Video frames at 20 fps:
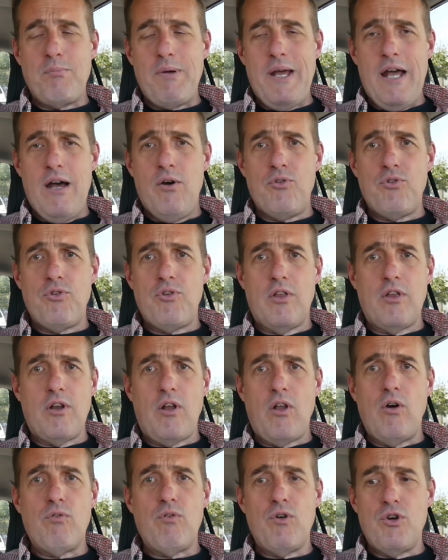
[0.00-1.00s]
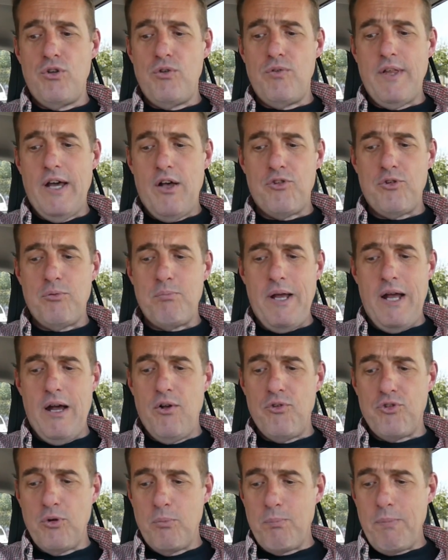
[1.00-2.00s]
pounds, a little over 2,000
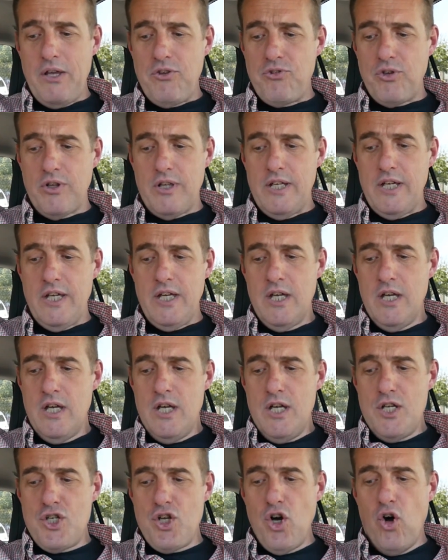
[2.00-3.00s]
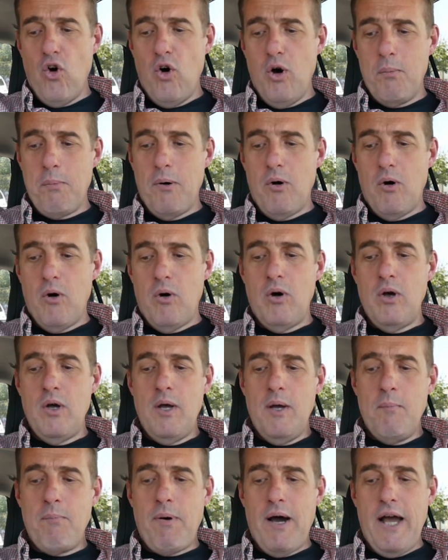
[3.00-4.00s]
pounds. So basically towable
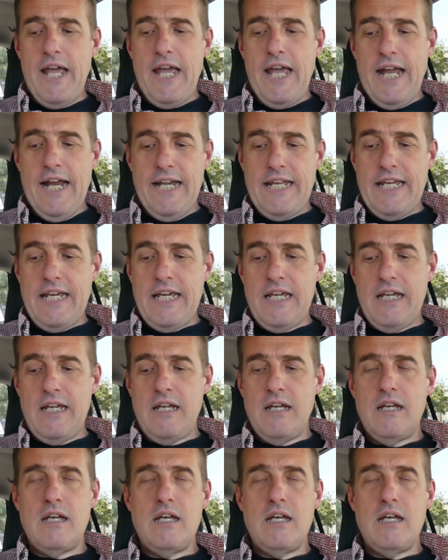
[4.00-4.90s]
by any